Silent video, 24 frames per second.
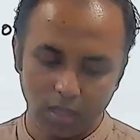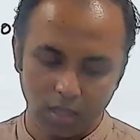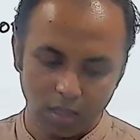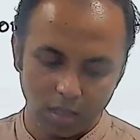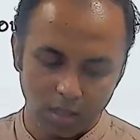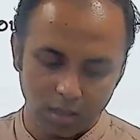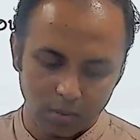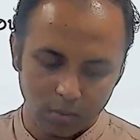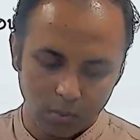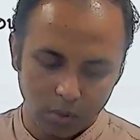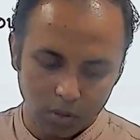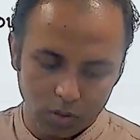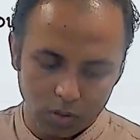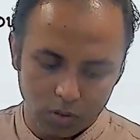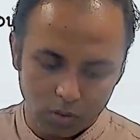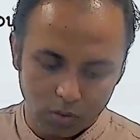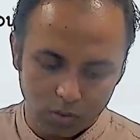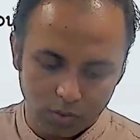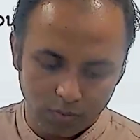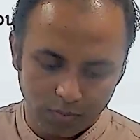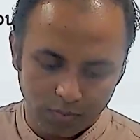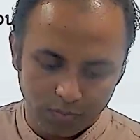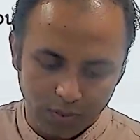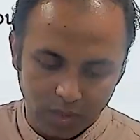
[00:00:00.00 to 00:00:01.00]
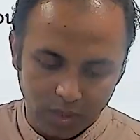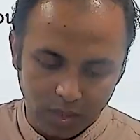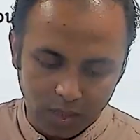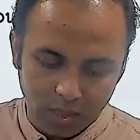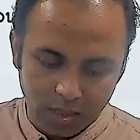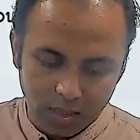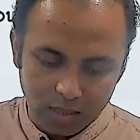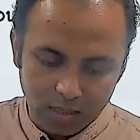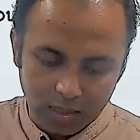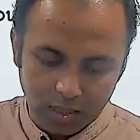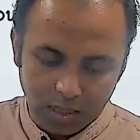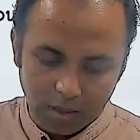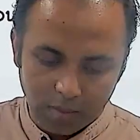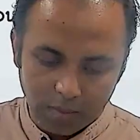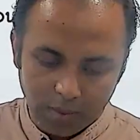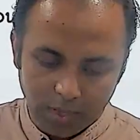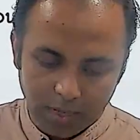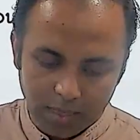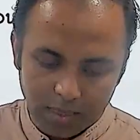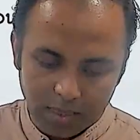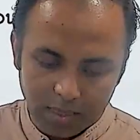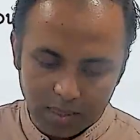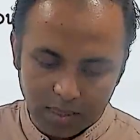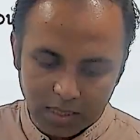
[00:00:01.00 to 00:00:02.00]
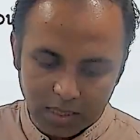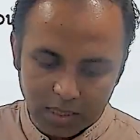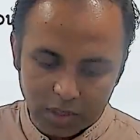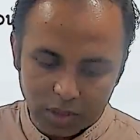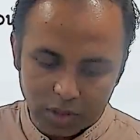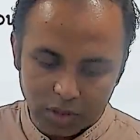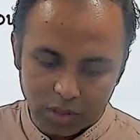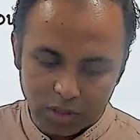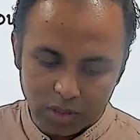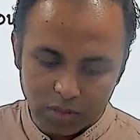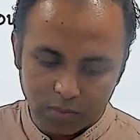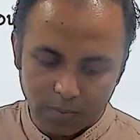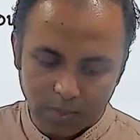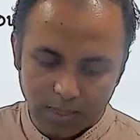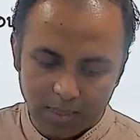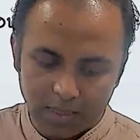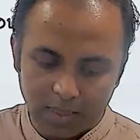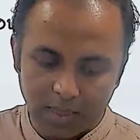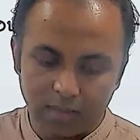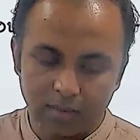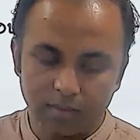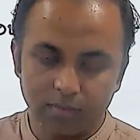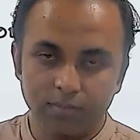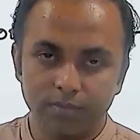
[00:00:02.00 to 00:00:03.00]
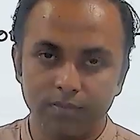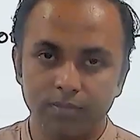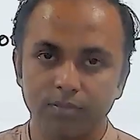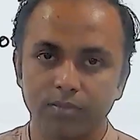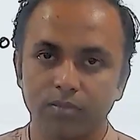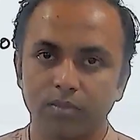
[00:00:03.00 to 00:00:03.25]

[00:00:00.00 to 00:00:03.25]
monsoon. The Himalayan glaciers melting